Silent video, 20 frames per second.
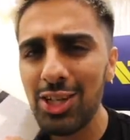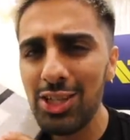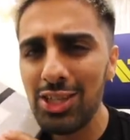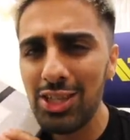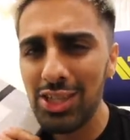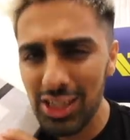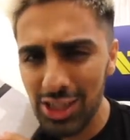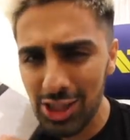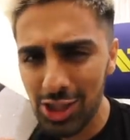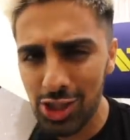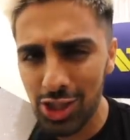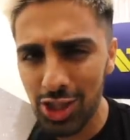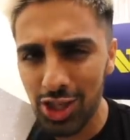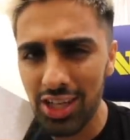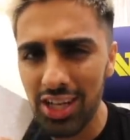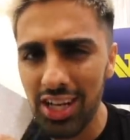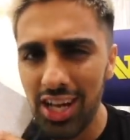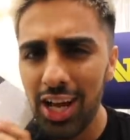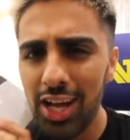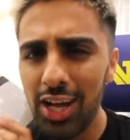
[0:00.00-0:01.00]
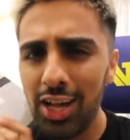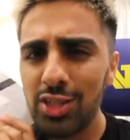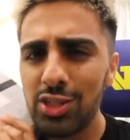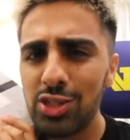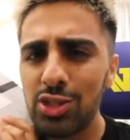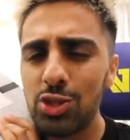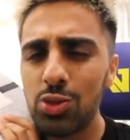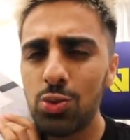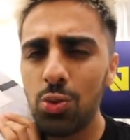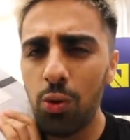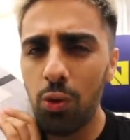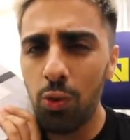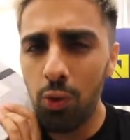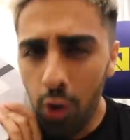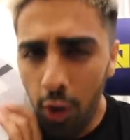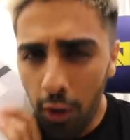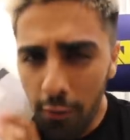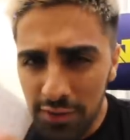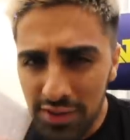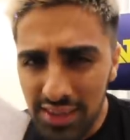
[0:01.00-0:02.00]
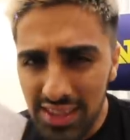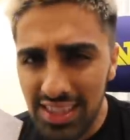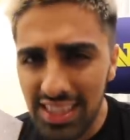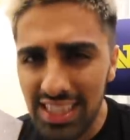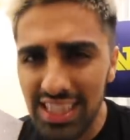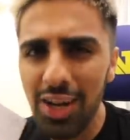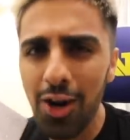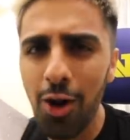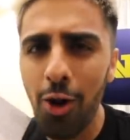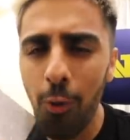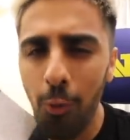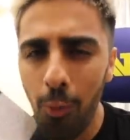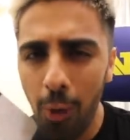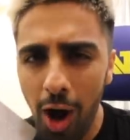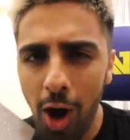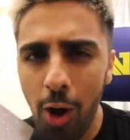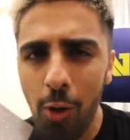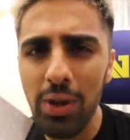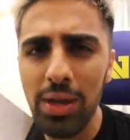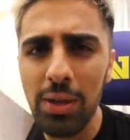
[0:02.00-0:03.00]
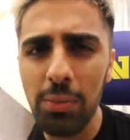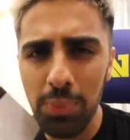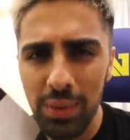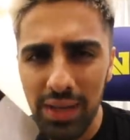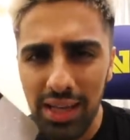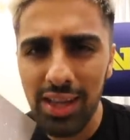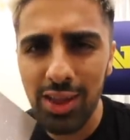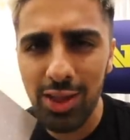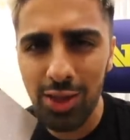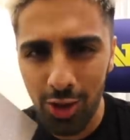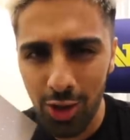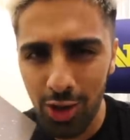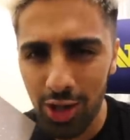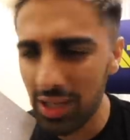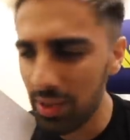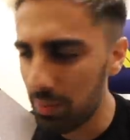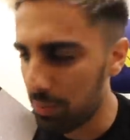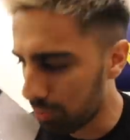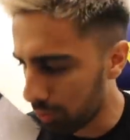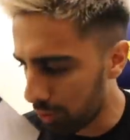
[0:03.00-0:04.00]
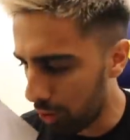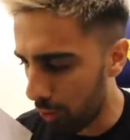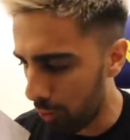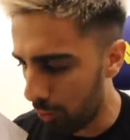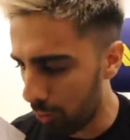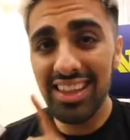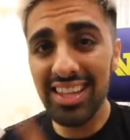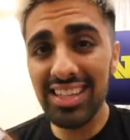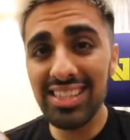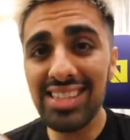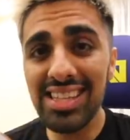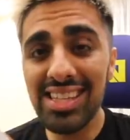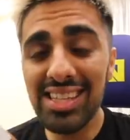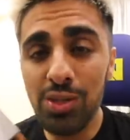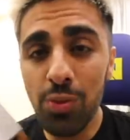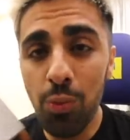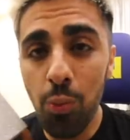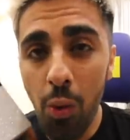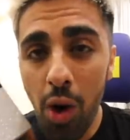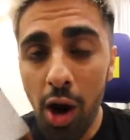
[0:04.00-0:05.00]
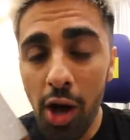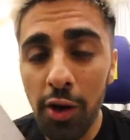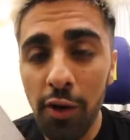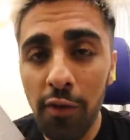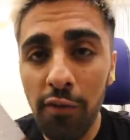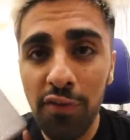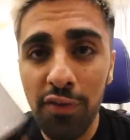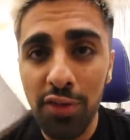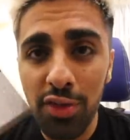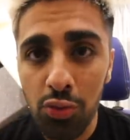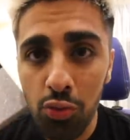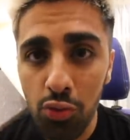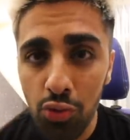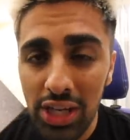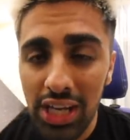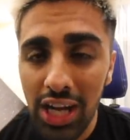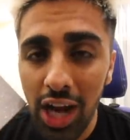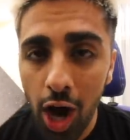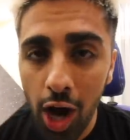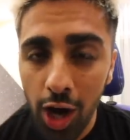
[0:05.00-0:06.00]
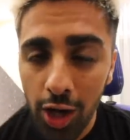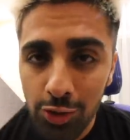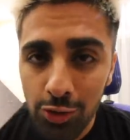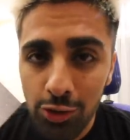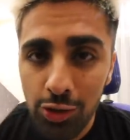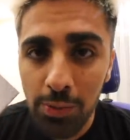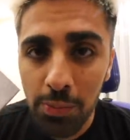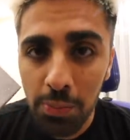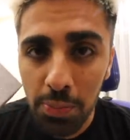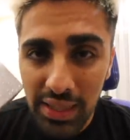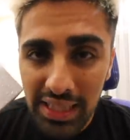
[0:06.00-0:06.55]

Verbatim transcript: edition Swarovski Huawei P30 Pro. This is one of 300